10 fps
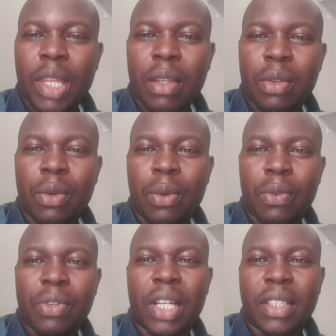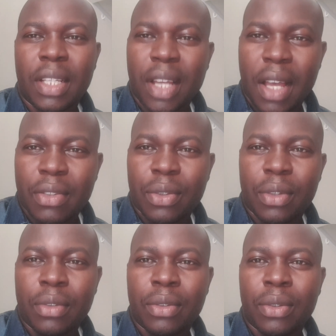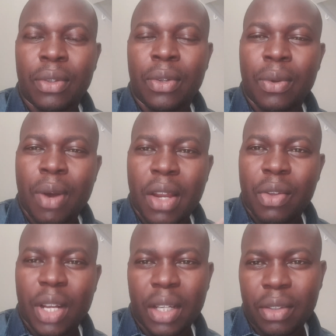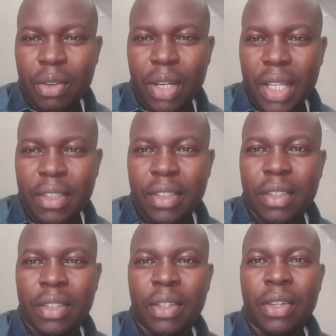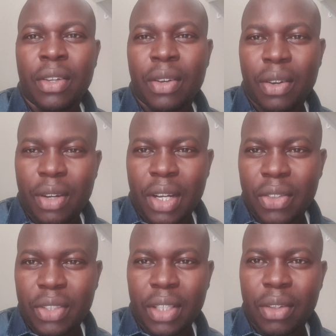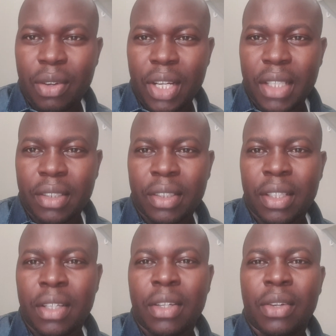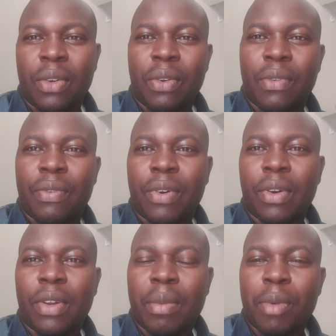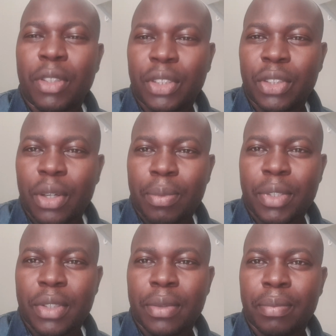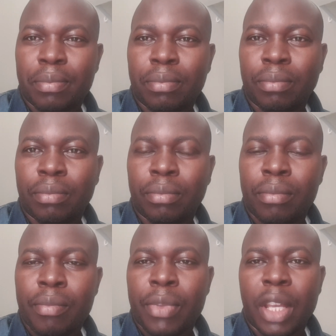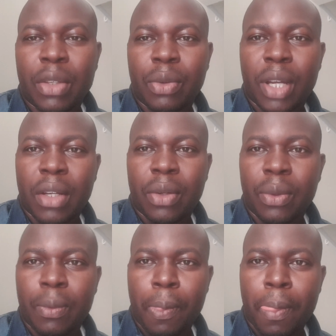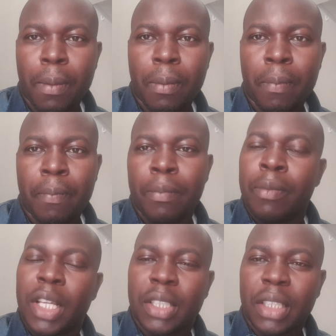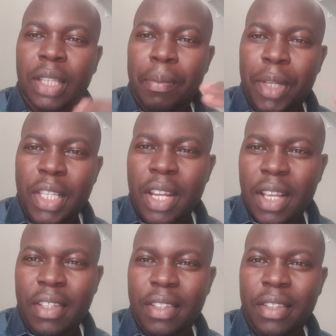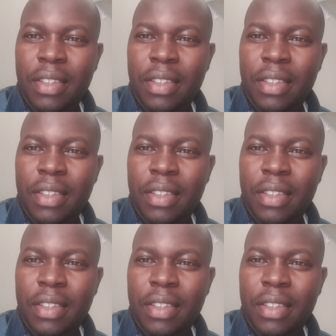So look for a side hustle while you are in college or outside college. Look for remote jobs that you can do. Start a business.